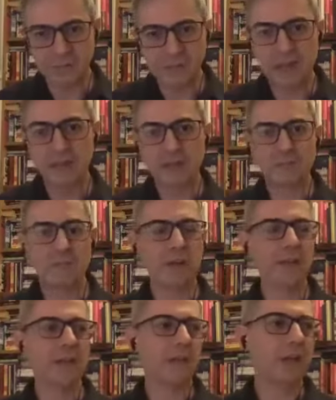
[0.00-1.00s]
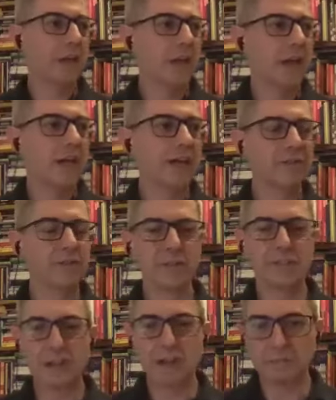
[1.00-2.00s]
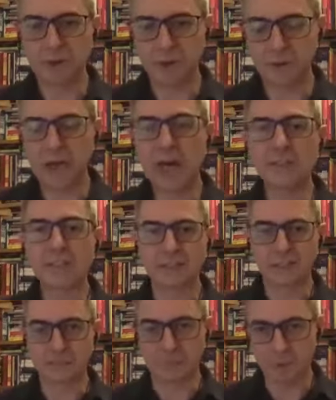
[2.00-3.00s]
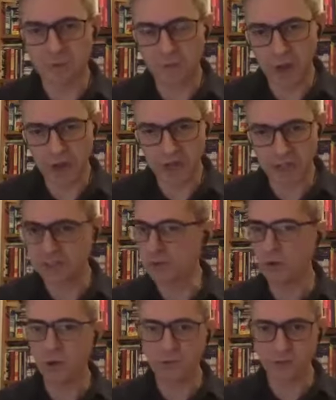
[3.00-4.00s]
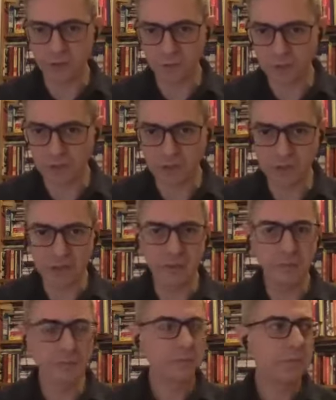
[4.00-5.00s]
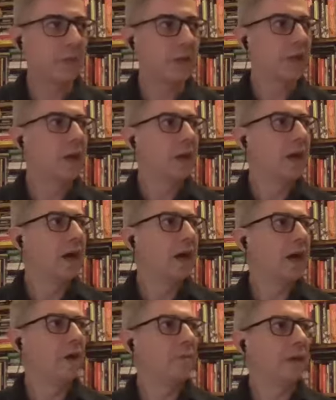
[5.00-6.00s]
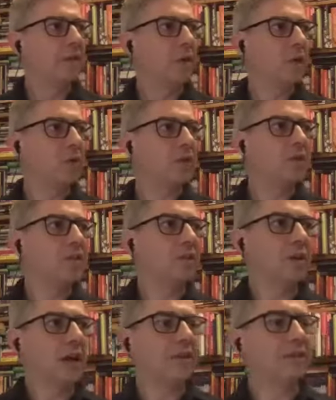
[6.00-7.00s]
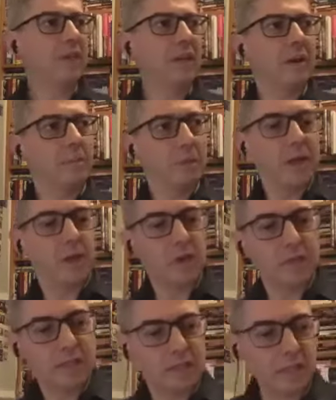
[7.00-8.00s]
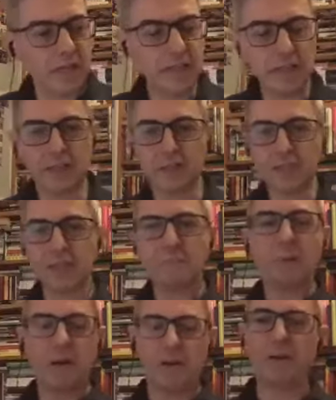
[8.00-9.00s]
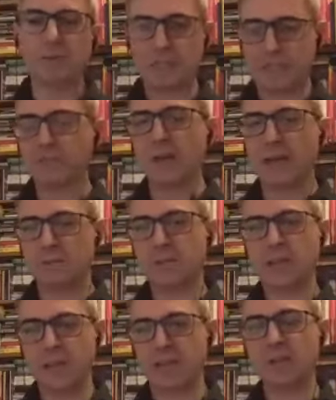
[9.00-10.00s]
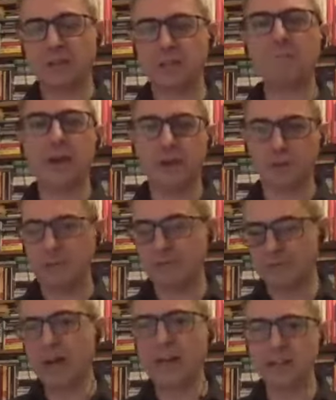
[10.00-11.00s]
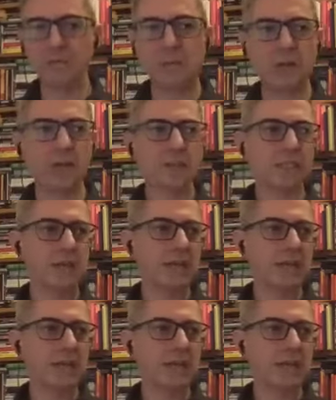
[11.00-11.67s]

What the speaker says: has been an increased number of artist book fairs all over the world, but also I think because it goes in parallel. That's why I'm saying it goes in parallel with vinyl, because